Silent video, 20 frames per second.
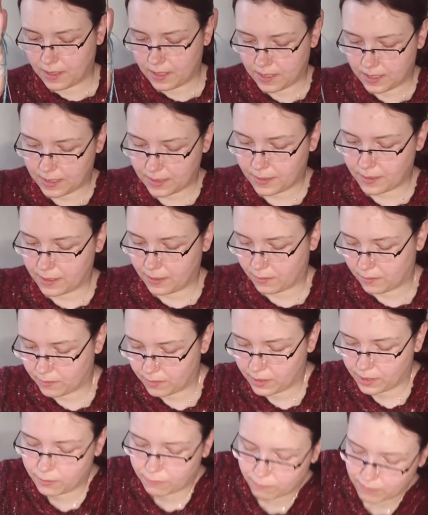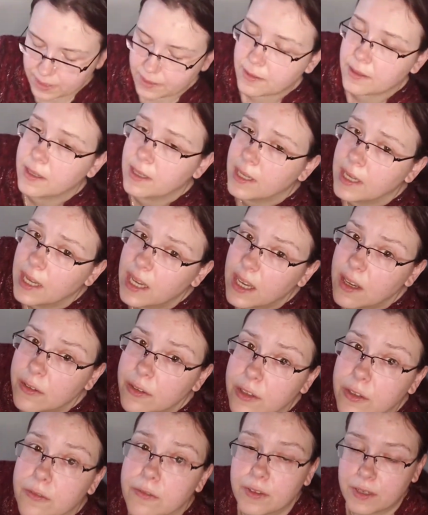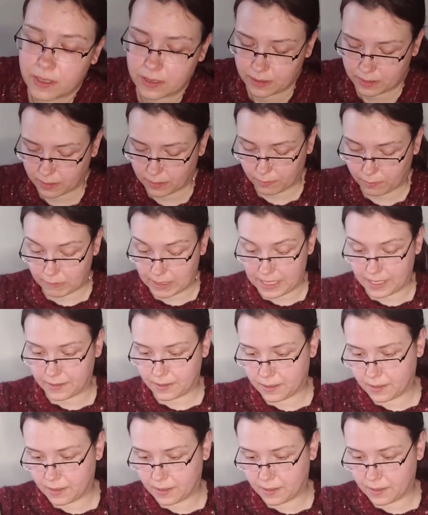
until you run out of thread.